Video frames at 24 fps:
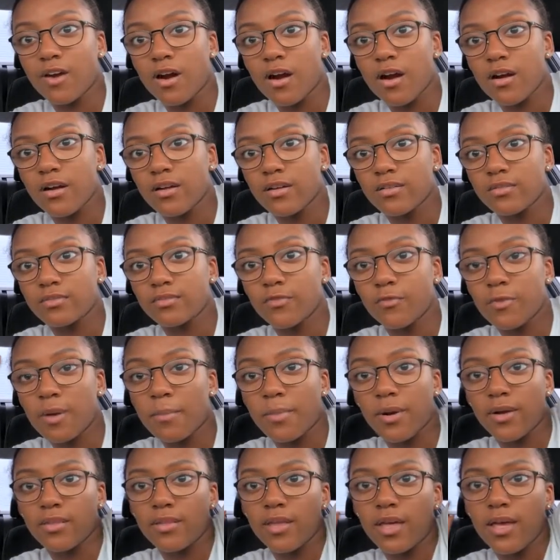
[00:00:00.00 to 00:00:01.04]
card for my
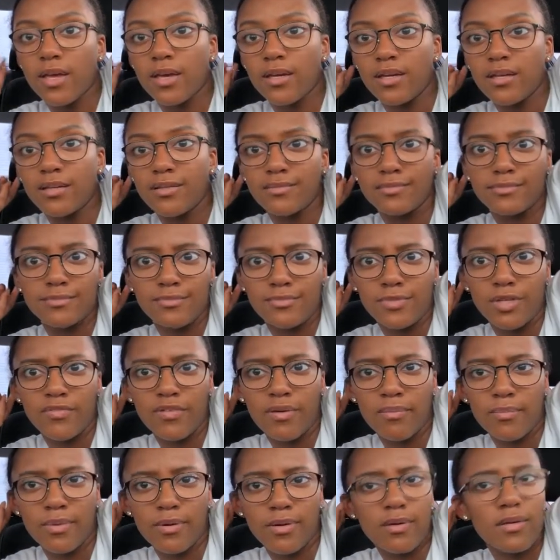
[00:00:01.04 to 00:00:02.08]
birthday and
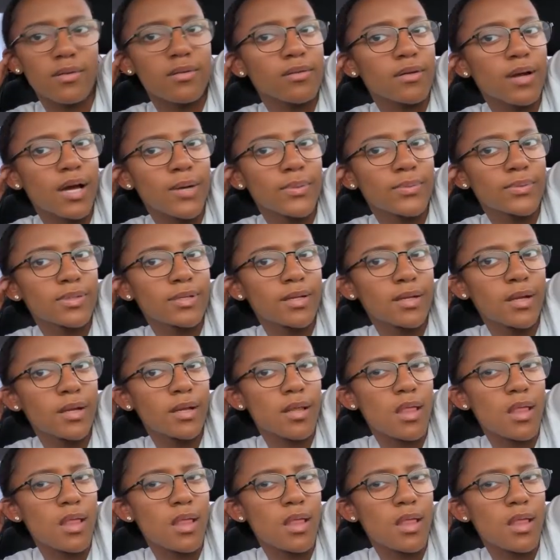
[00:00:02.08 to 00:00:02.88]
November, I would